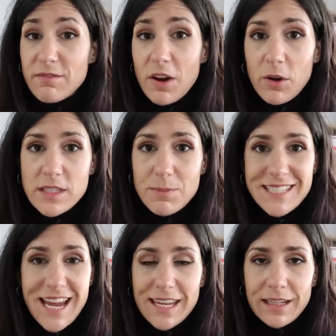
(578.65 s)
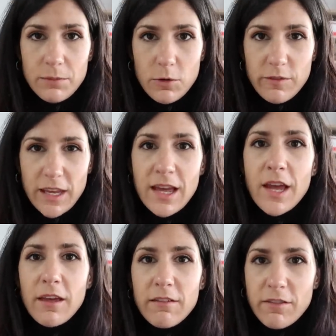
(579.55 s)
very spectacular movie,
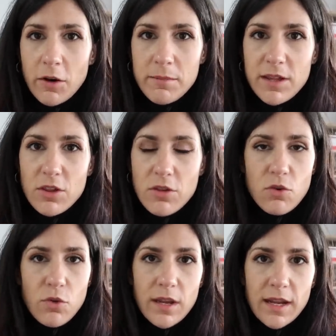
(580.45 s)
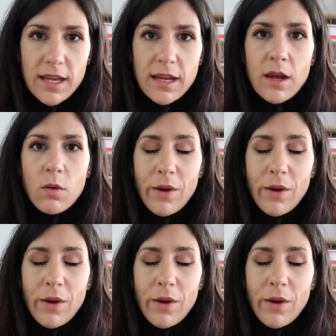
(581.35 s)
very much enjoyed it.